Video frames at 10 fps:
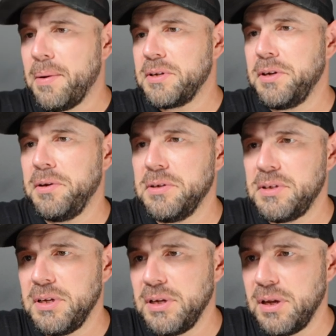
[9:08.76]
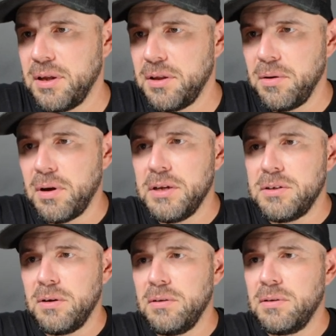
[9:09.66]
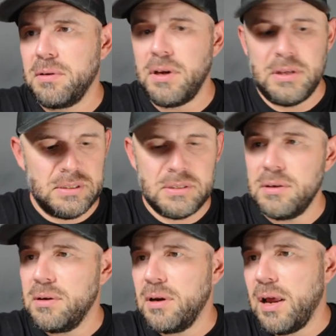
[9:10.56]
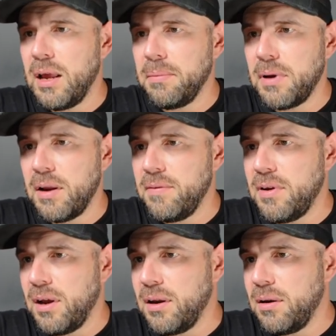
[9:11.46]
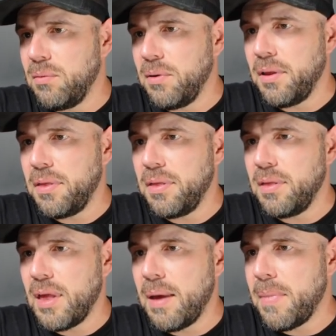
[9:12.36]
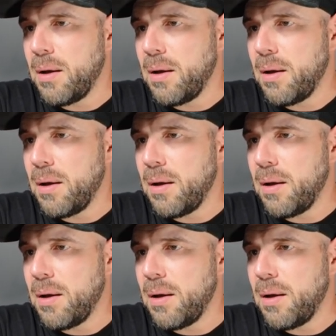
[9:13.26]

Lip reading: I'm just gonna use the uConsole because I am kind of done with that